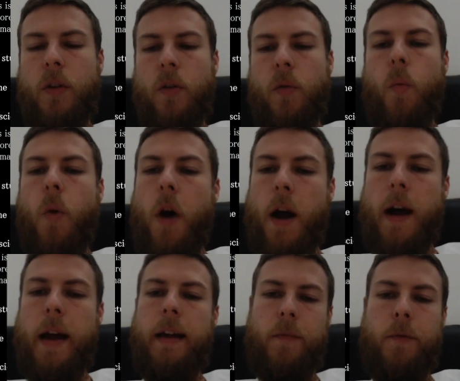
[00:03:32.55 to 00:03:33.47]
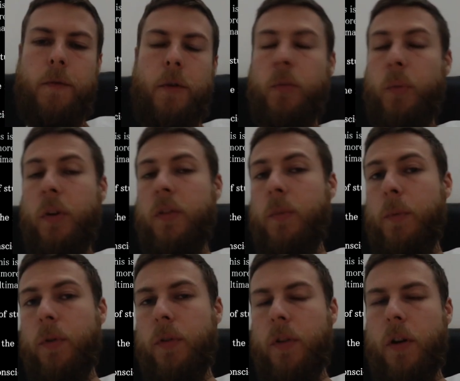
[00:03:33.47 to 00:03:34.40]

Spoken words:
why first principles